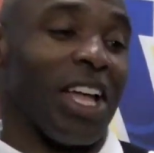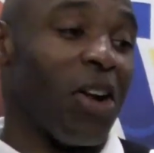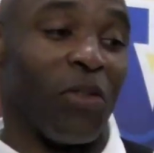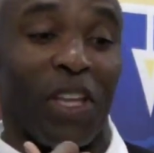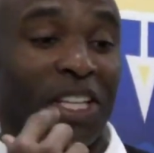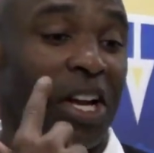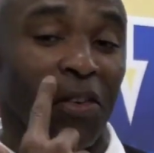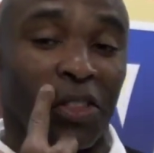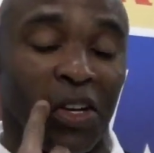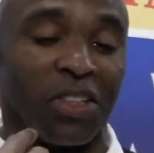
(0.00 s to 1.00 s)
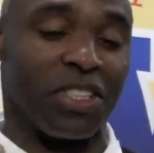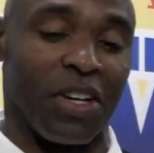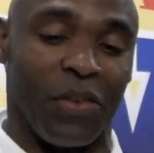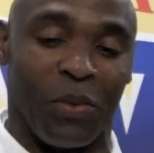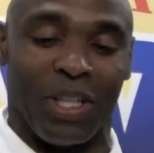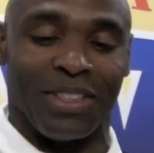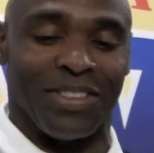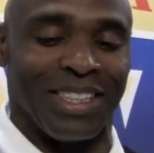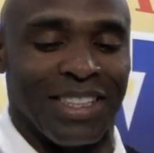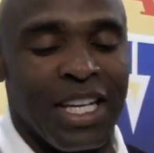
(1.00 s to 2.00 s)
I don't think they ever thought of 7 wins,
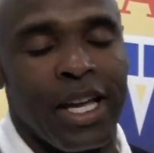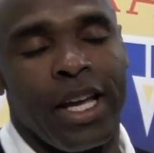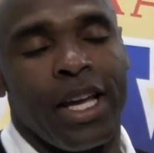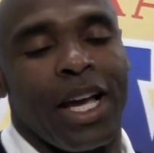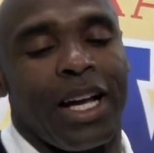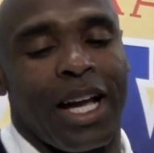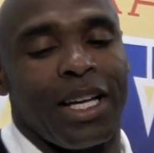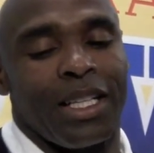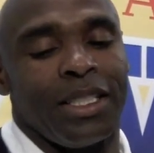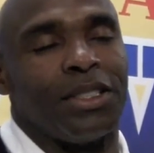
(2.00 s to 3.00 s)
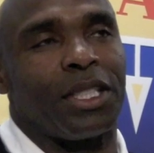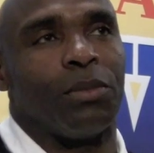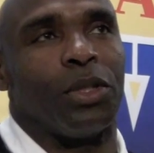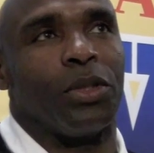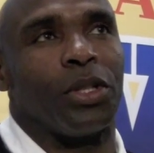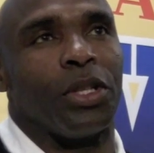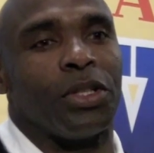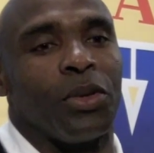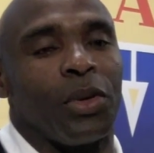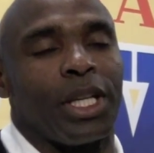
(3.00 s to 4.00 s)
but you know something,
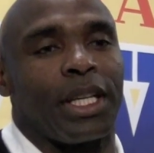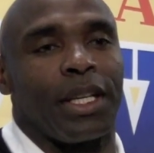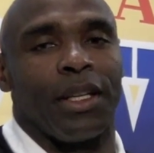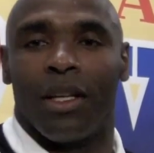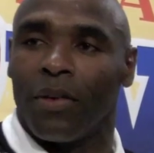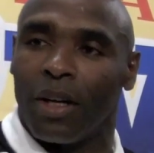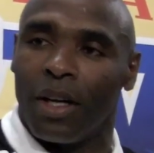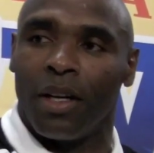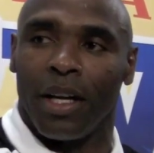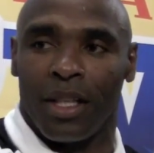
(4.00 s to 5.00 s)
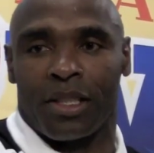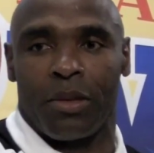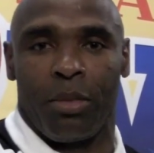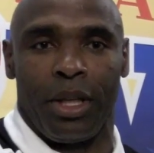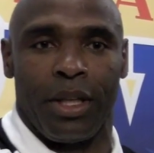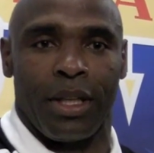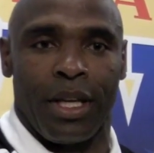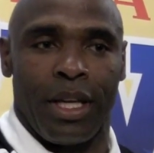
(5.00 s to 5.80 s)
you really can never underestimate